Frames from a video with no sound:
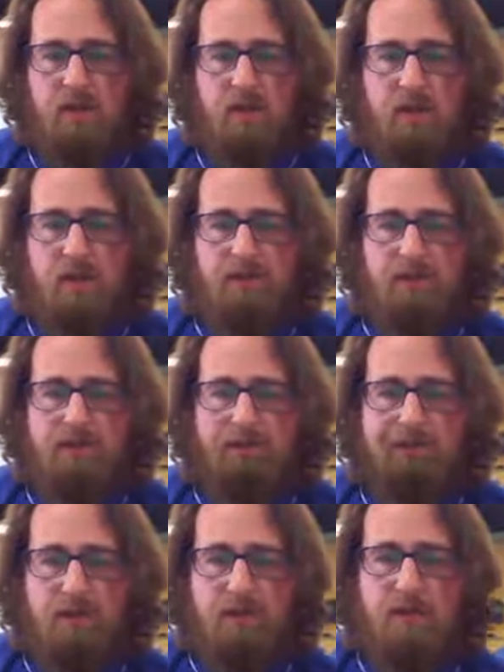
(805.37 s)

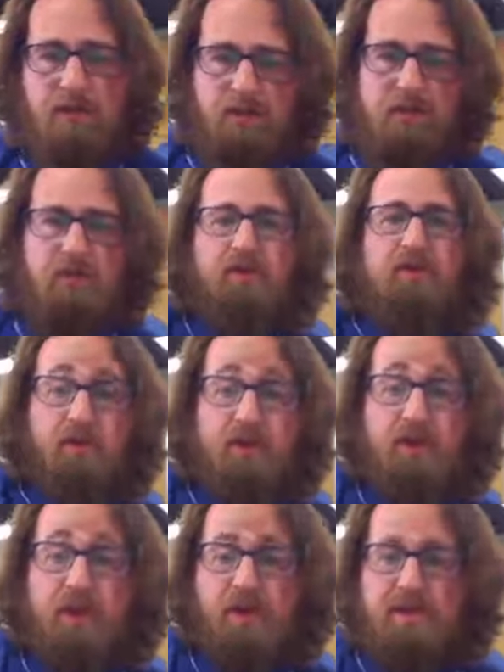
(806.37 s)
a
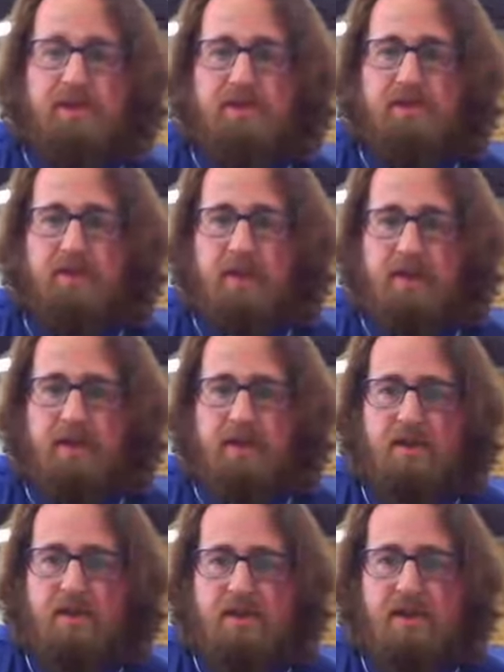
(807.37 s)
physical therapist, and we
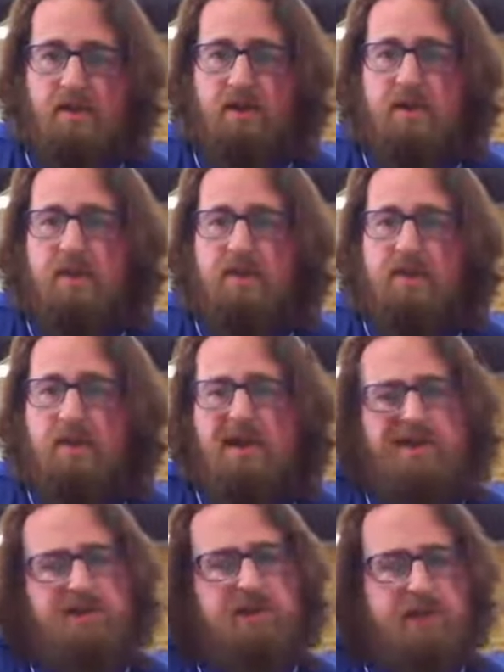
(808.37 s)
can take a look and
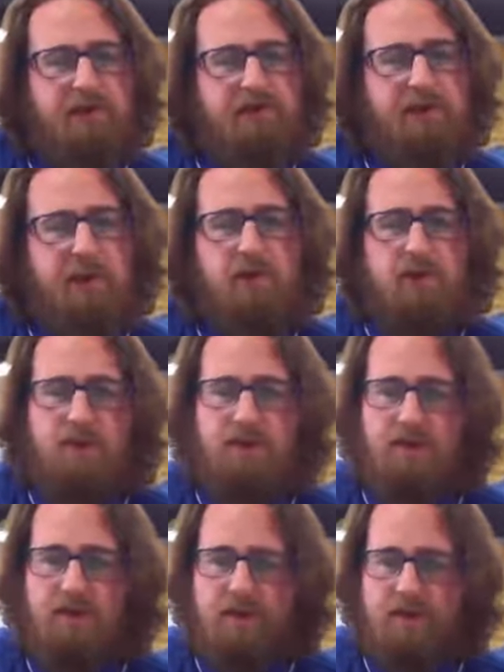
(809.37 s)
kind of try to figure out what's
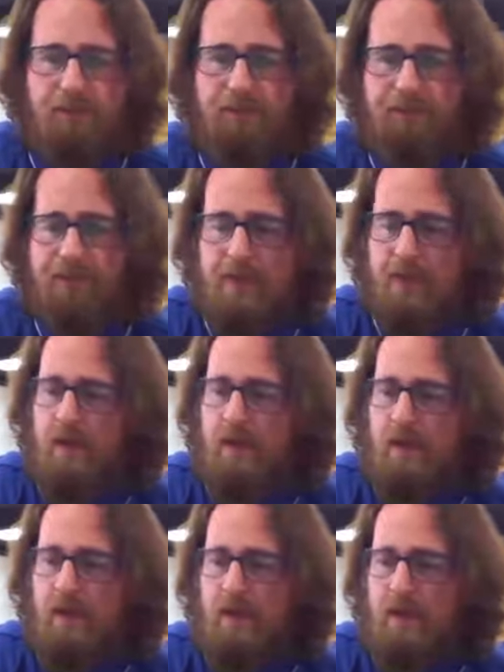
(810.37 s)
going on.
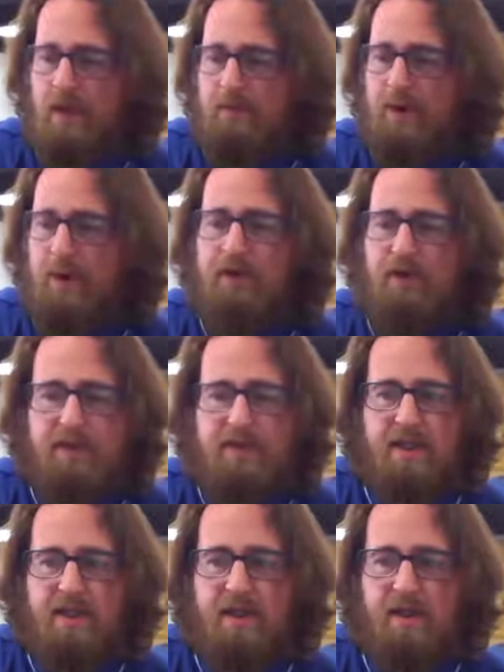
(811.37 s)
Other
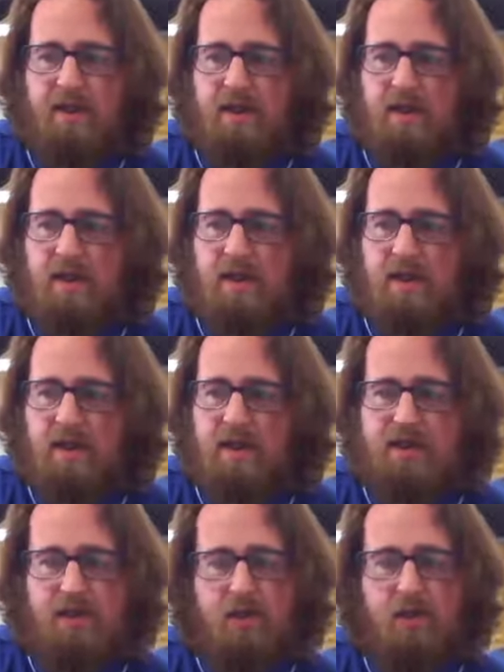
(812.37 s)
things that
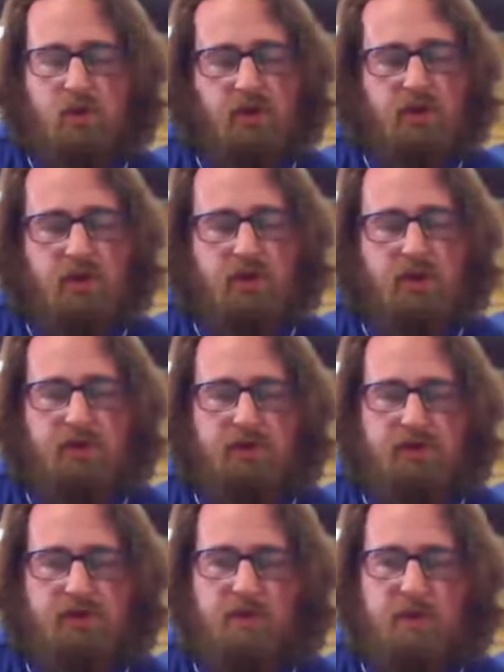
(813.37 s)
isn't thought
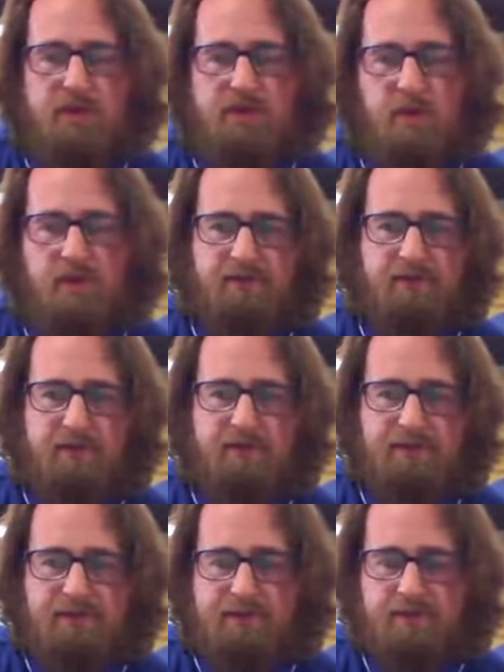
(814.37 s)
of quite as
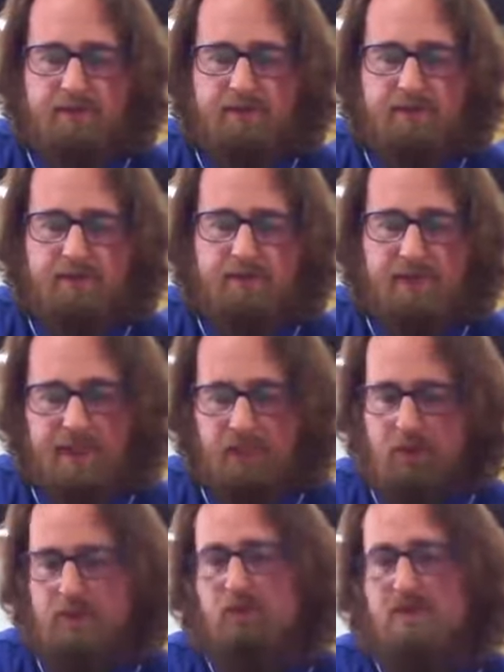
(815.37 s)
often is
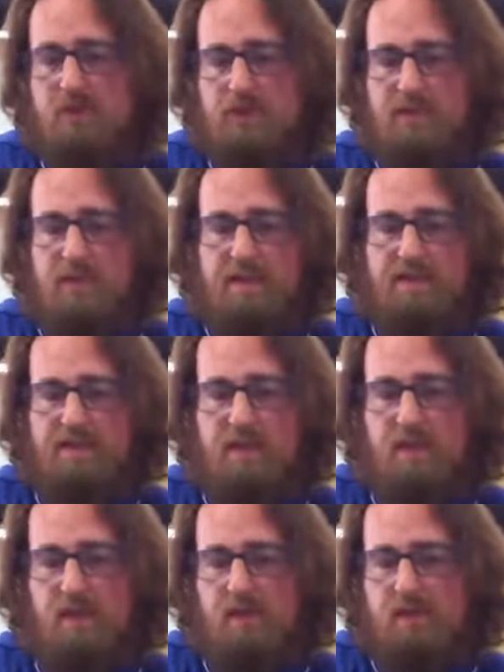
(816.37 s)
reducing
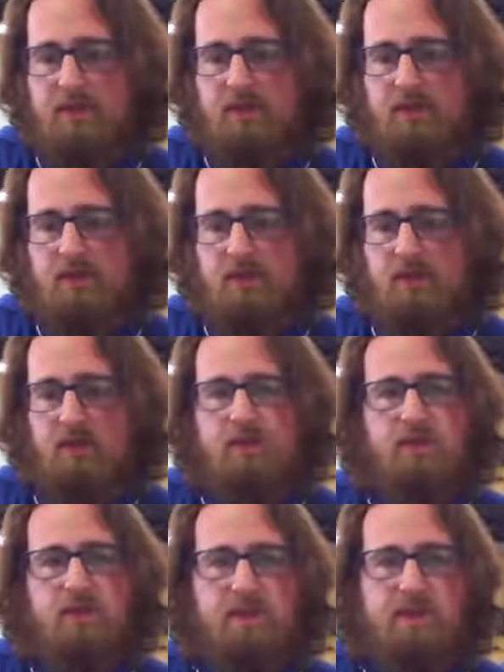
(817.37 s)
stress. So
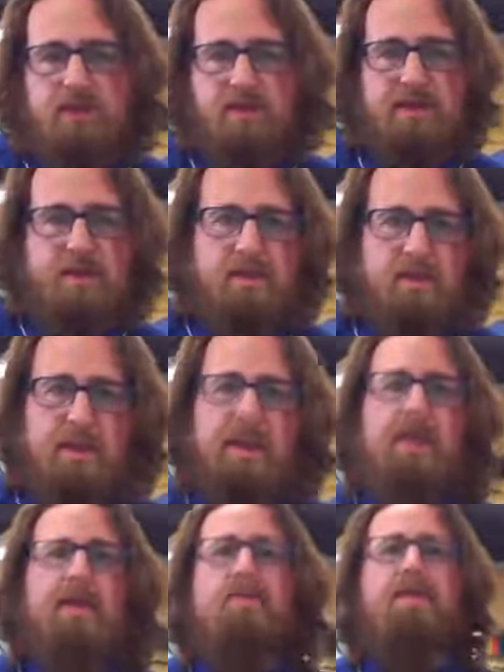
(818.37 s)
stress
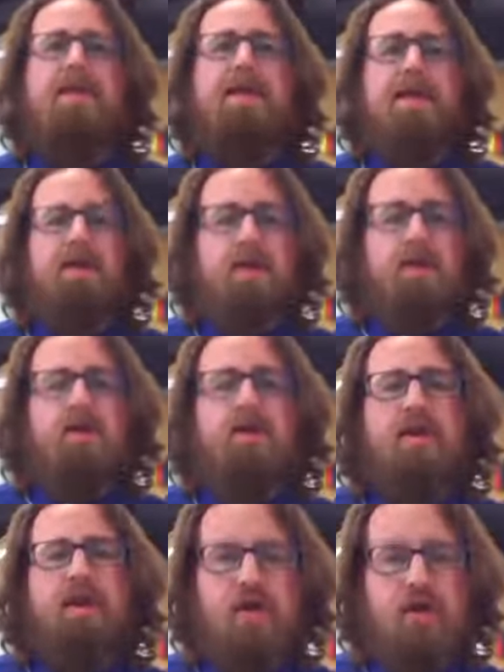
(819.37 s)
can be
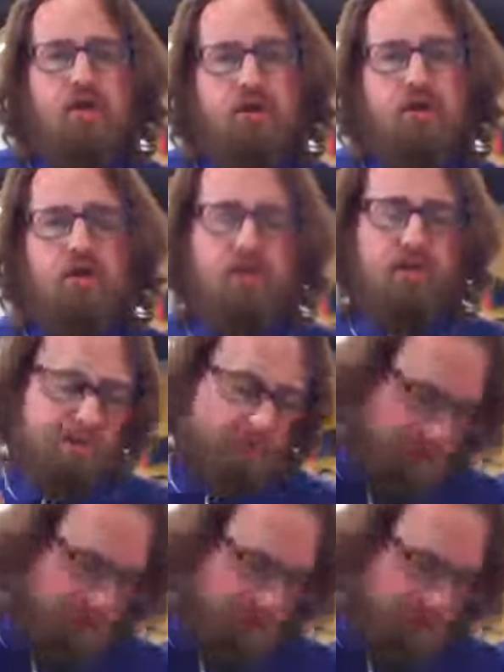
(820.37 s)
held in our shoulders,